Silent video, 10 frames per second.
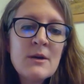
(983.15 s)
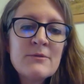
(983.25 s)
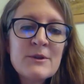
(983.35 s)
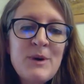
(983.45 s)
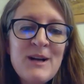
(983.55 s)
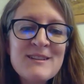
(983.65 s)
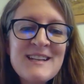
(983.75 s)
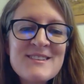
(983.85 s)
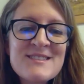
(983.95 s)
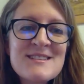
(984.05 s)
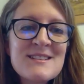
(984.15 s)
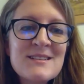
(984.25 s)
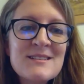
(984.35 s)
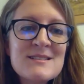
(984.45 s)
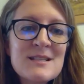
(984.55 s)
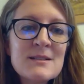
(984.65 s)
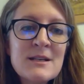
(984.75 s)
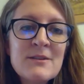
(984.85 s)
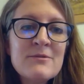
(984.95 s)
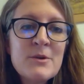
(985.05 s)
for the pollinators to
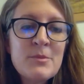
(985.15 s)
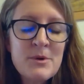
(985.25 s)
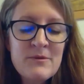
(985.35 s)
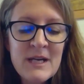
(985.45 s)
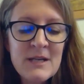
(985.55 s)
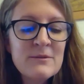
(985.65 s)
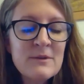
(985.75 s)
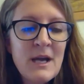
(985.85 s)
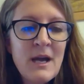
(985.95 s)
live. You're providing,